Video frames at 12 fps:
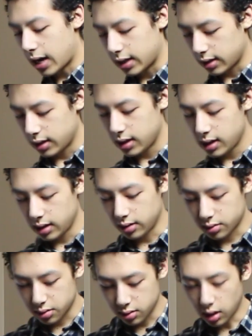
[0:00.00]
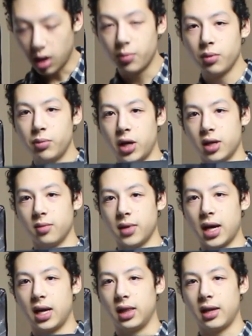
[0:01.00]
at the top and bottom
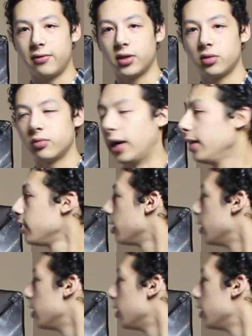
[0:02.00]
and left and right,